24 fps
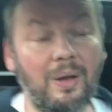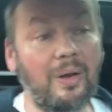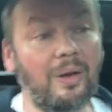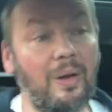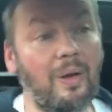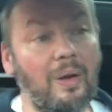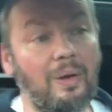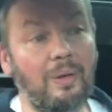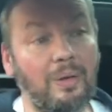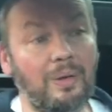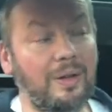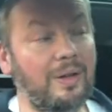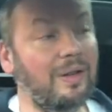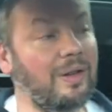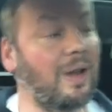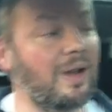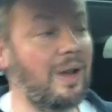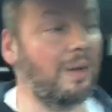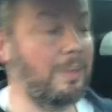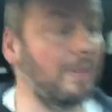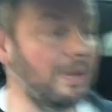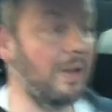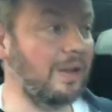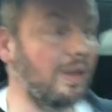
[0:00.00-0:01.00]
a long
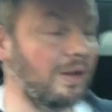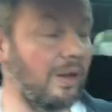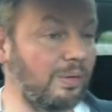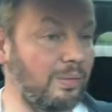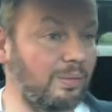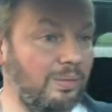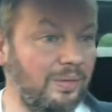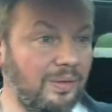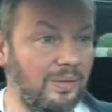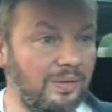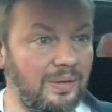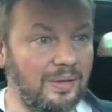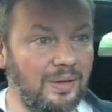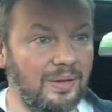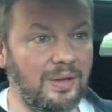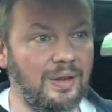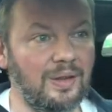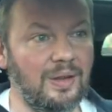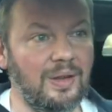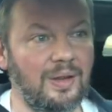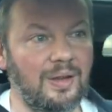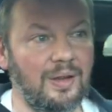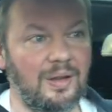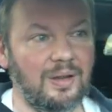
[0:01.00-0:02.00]
time ago.
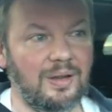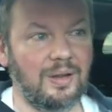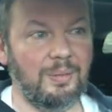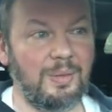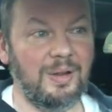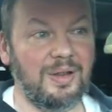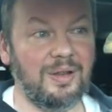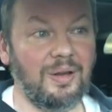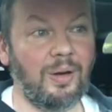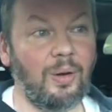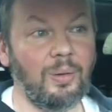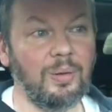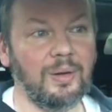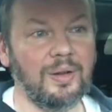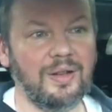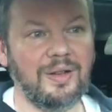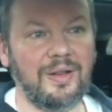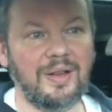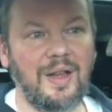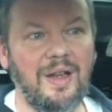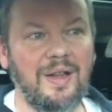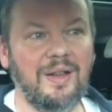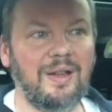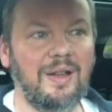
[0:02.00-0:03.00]
I mean, it's old as
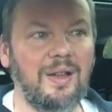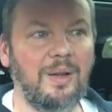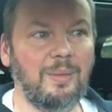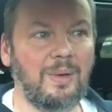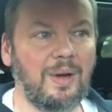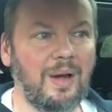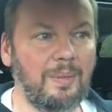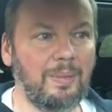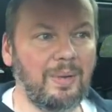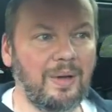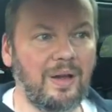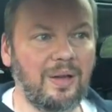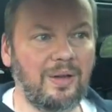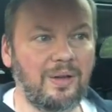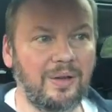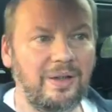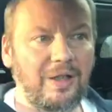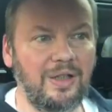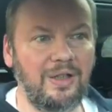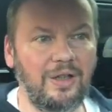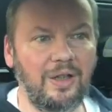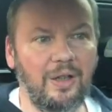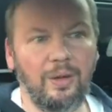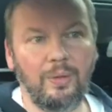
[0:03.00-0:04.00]
it is anyway, but I got
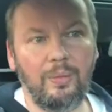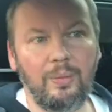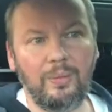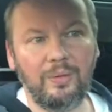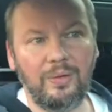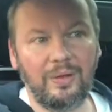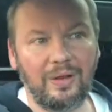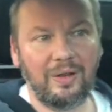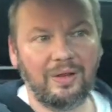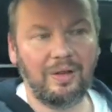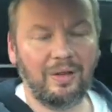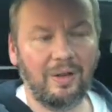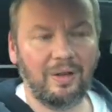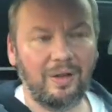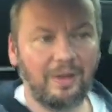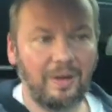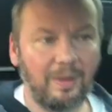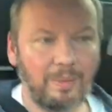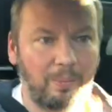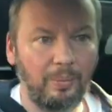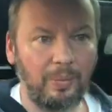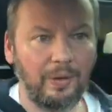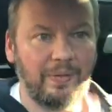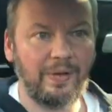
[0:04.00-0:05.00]
it used
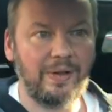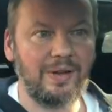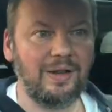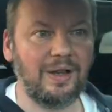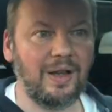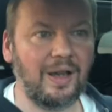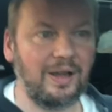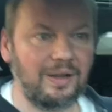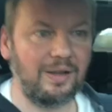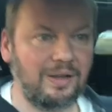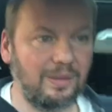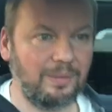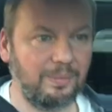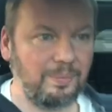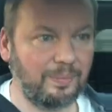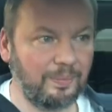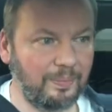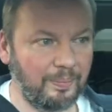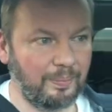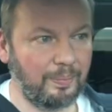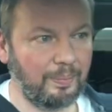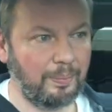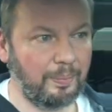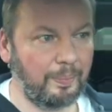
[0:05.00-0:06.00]
with a dead
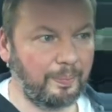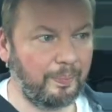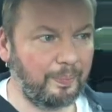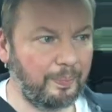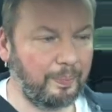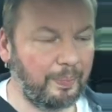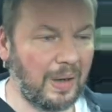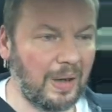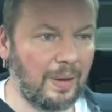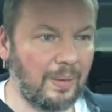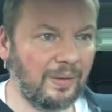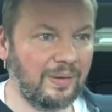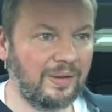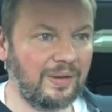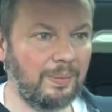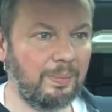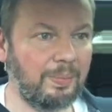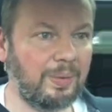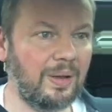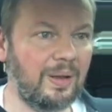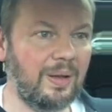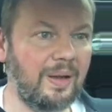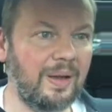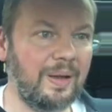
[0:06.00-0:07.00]
power
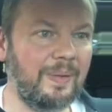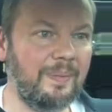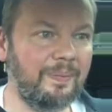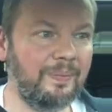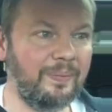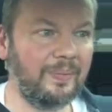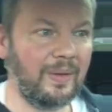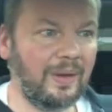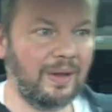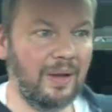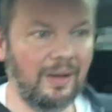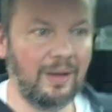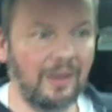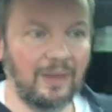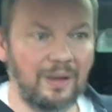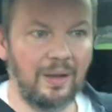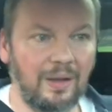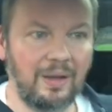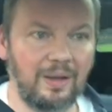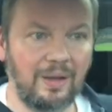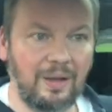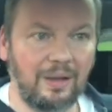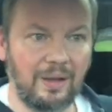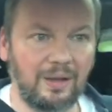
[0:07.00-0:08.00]
supply
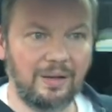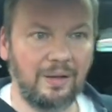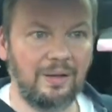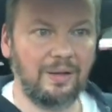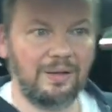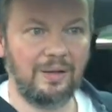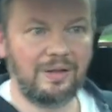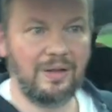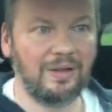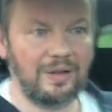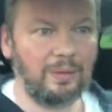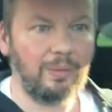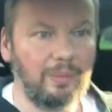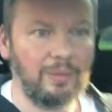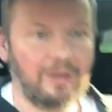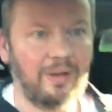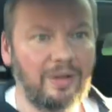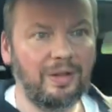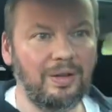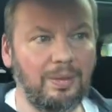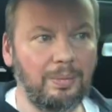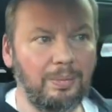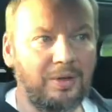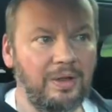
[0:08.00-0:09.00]
and
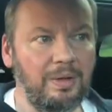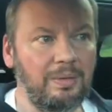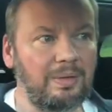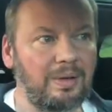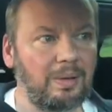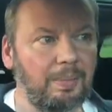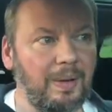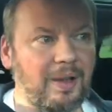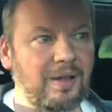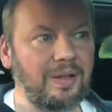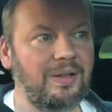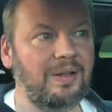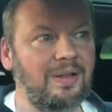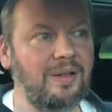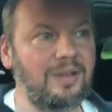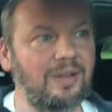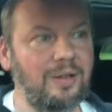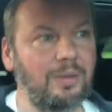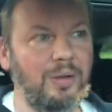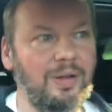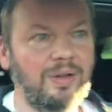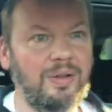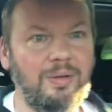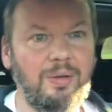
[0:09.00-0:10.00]
soldered some new capacitors
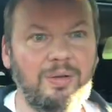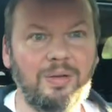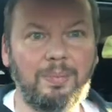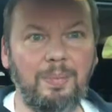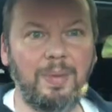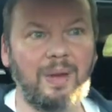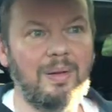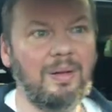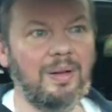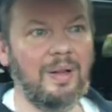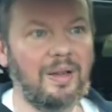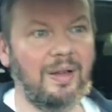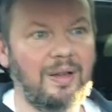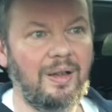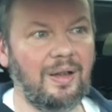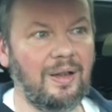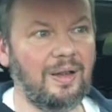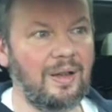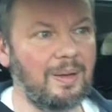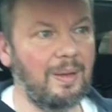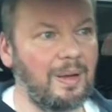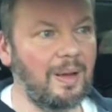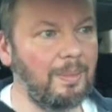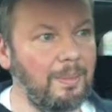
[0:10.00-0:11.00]
to it, because it was apparently
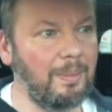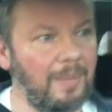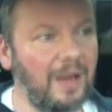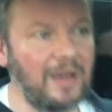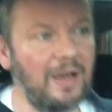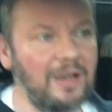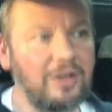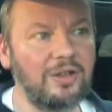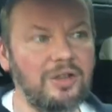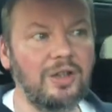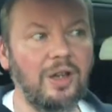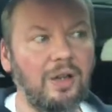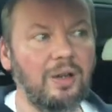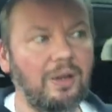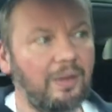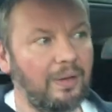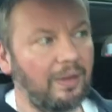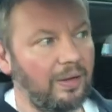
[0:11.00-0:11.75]
like a major